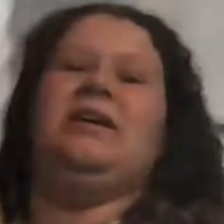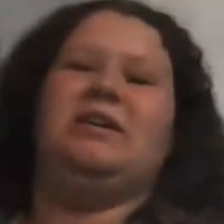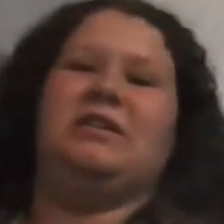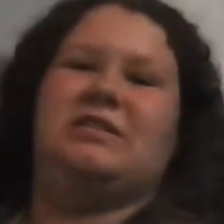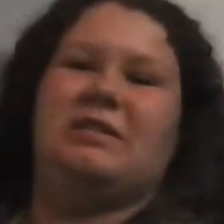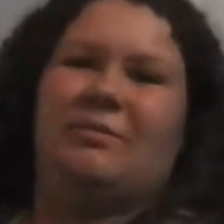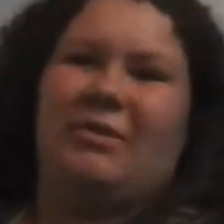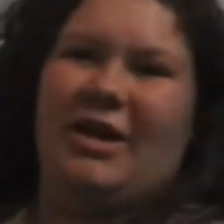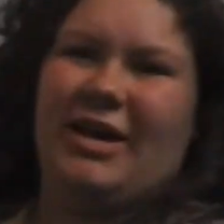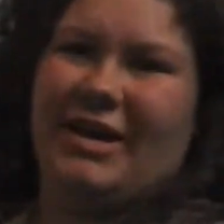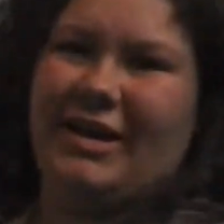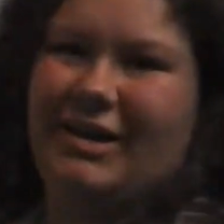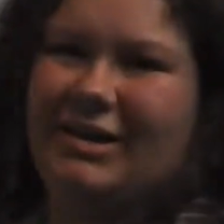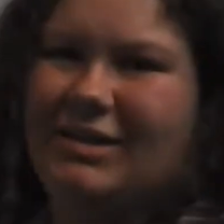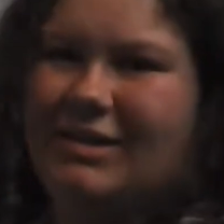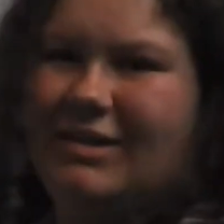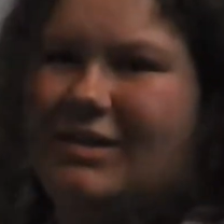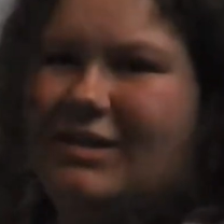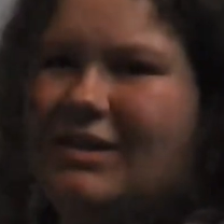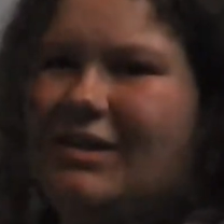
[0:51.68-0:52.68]
Some like
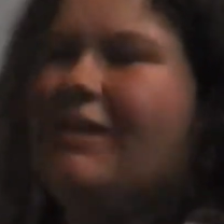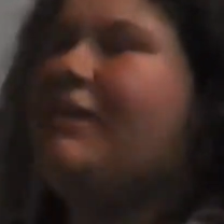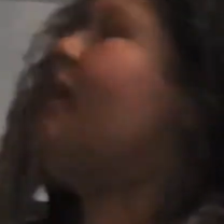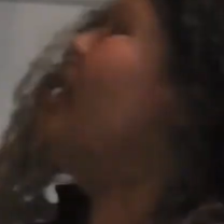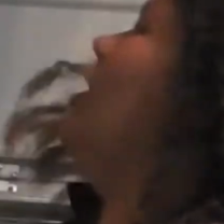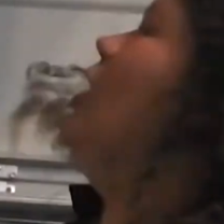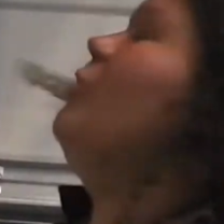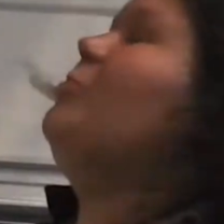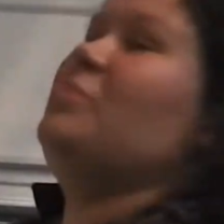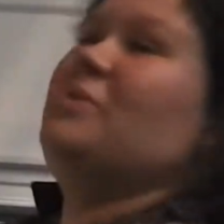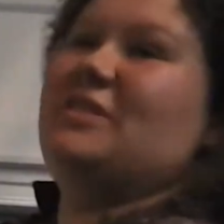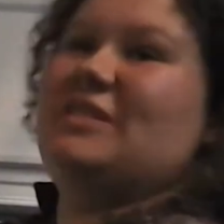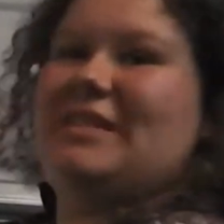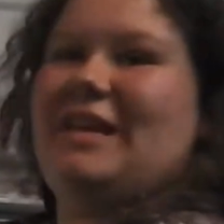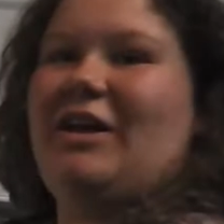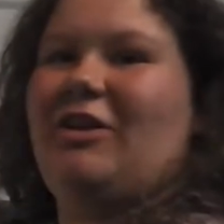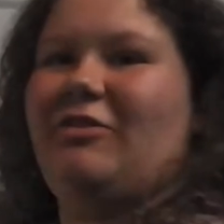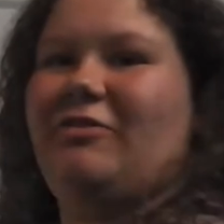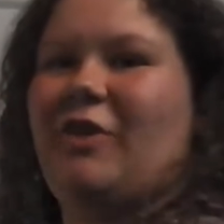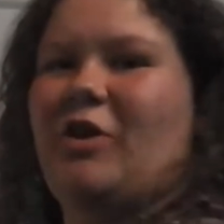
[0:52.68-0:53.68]
open
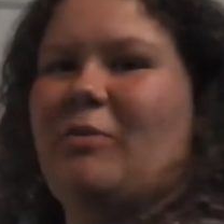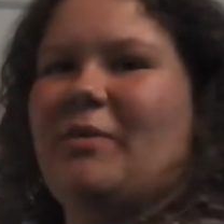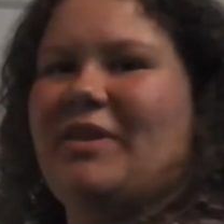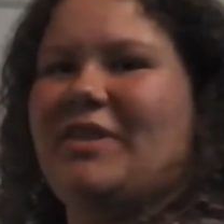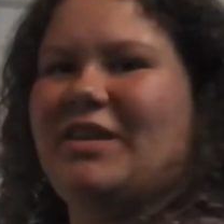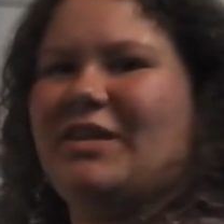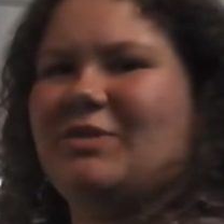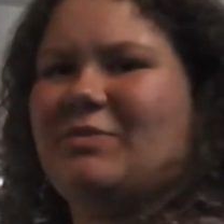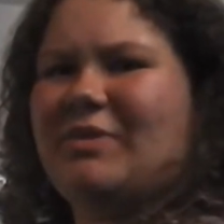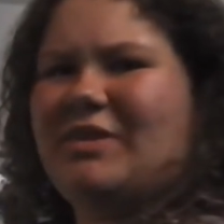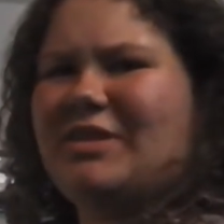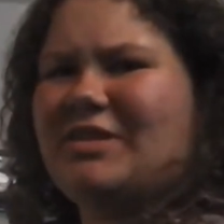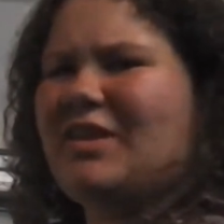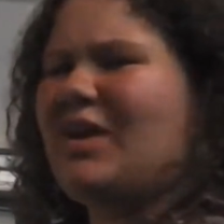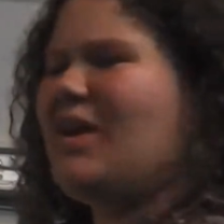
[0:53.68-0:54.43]
cell foam, I think is what this